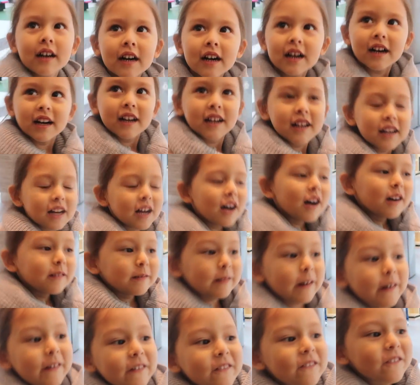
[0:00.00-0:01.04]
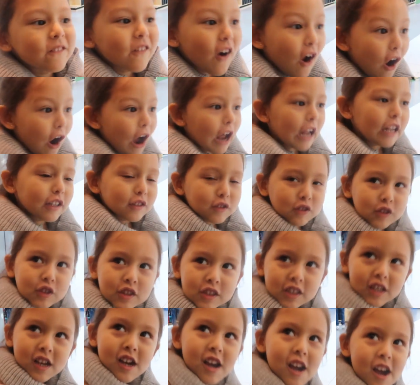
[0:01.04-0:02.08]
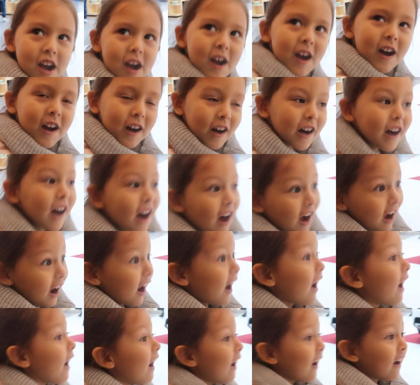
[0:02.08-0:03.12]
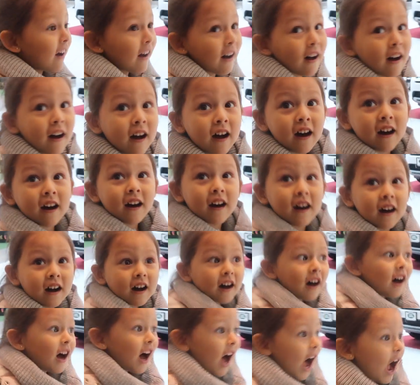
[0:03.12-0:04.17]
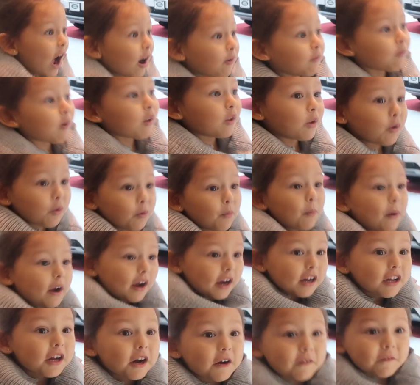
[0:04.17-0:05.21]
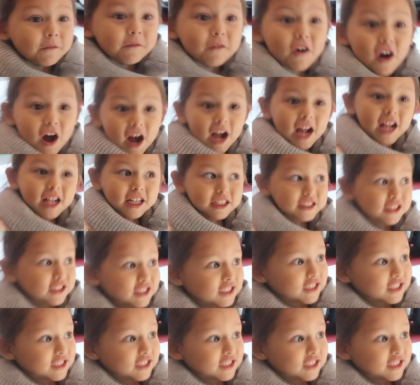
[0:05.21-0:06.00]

With what? With farts. With farts? -huh. Oh, great. I want to wear your fart.